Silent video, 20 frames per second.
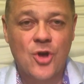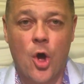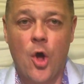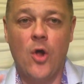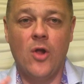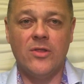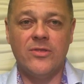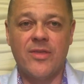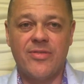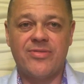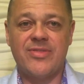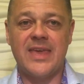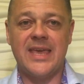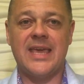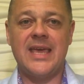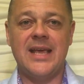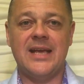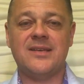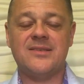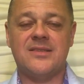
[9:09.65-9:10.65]
All the
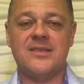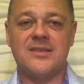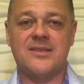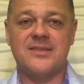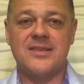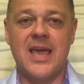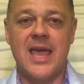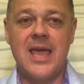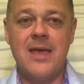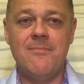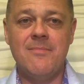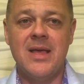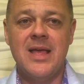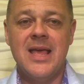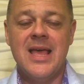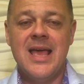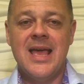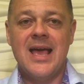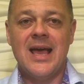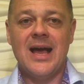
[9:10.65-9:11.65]
thinking is the same.
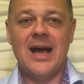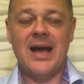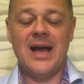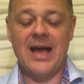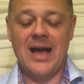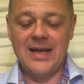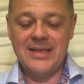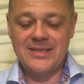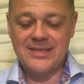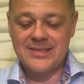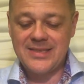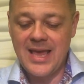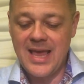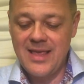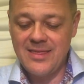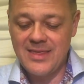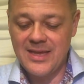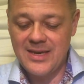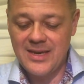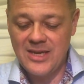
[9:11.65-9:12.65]
I'd
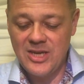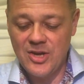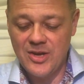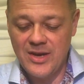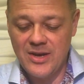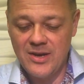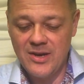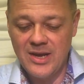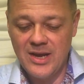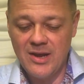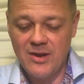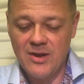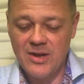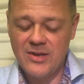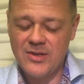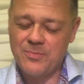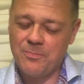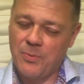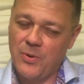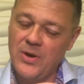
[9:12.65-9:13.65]
say that
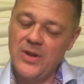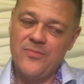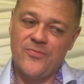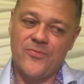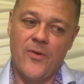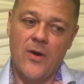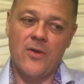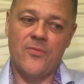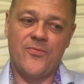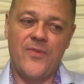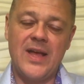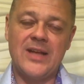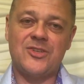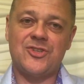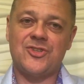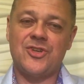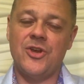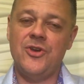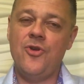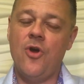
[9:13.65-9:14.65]
it's pretty
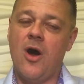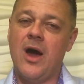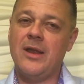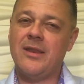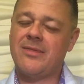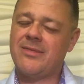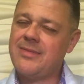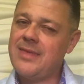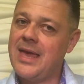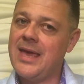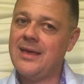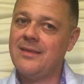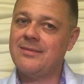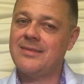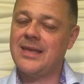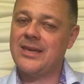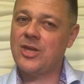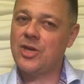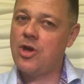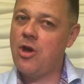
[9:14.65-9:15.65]
far-fetched to not think
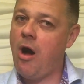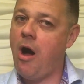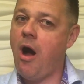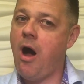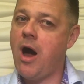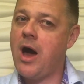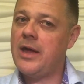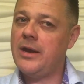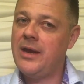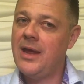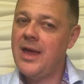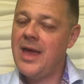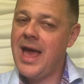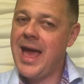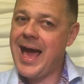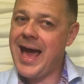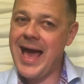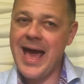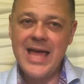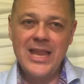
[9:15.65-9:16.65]
that God
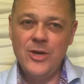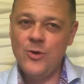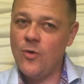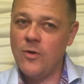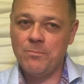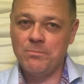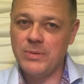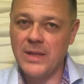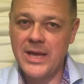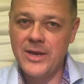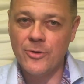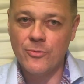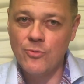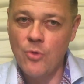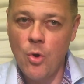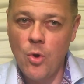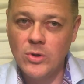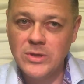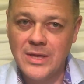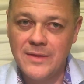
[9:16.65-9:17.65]
had to have played a
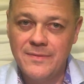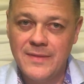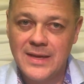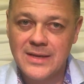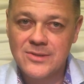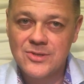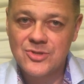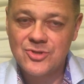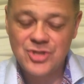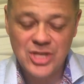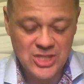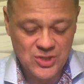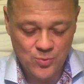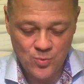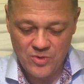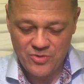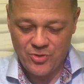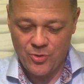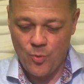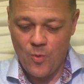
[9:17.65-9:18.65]
role in this, just
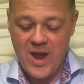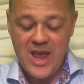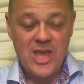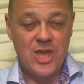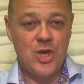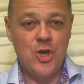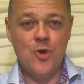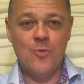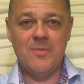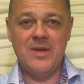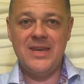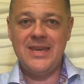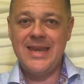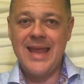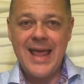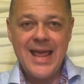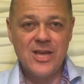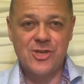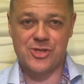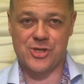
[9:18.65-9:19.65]
with the way human
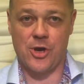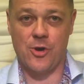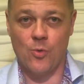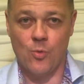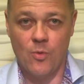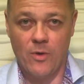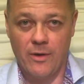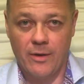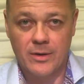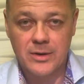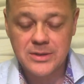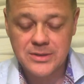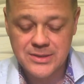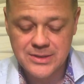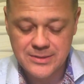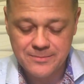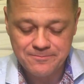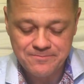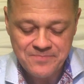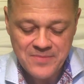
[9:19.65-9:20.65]
nature
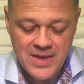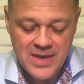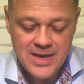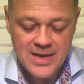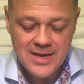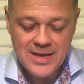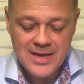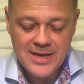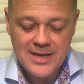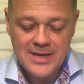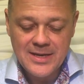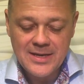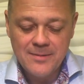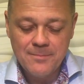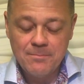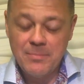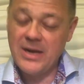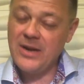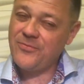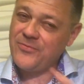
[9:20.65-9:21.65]
works.
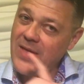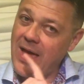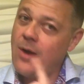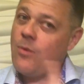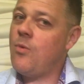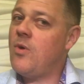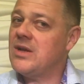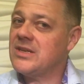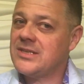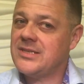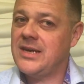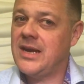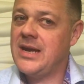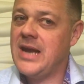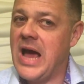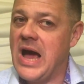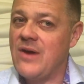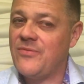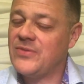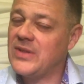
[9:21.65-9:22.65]
But if that wasn't
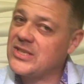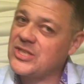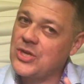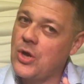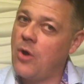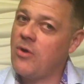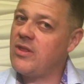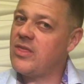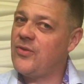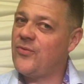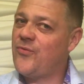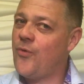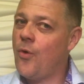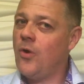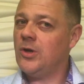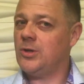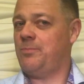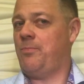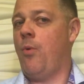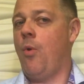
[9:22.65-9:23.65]
enough, let's go to the
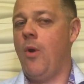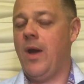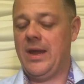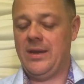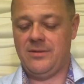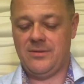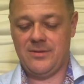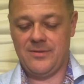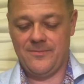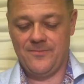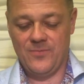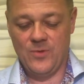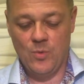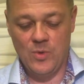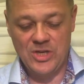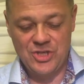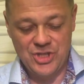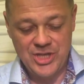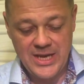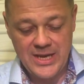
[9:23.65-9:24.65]
fourth point,
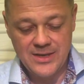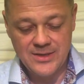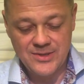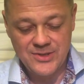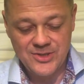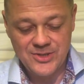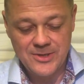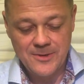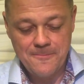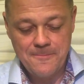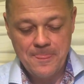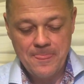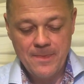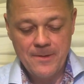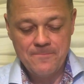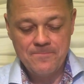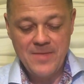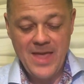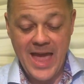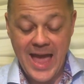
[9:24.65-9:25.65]
which is
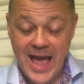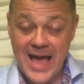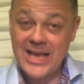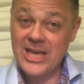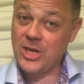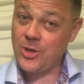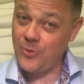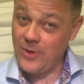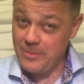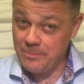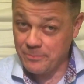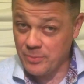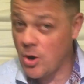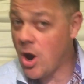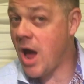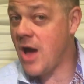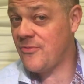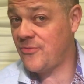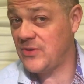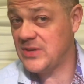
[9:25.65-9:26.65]
accurate
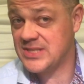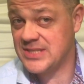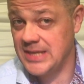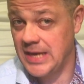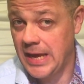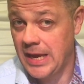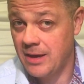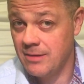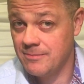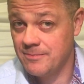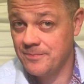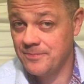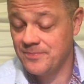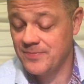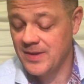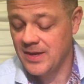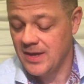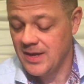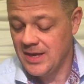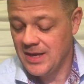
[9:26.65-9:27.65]
prophecy.
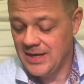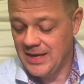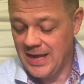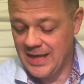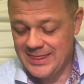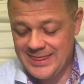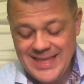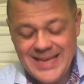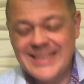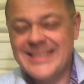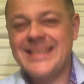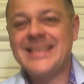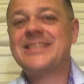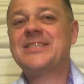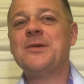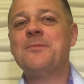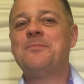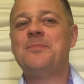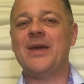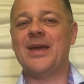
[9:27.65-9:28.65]
Now, this
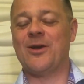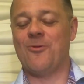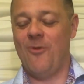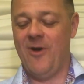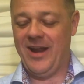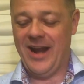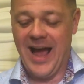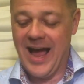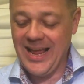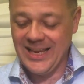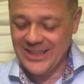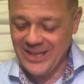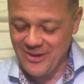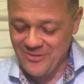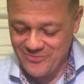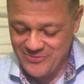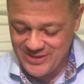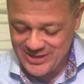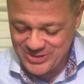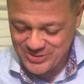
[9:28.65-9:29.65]
is a big one. I
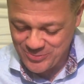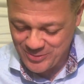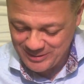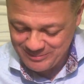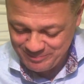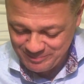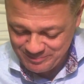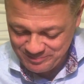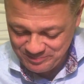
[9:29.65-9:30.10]
love this one.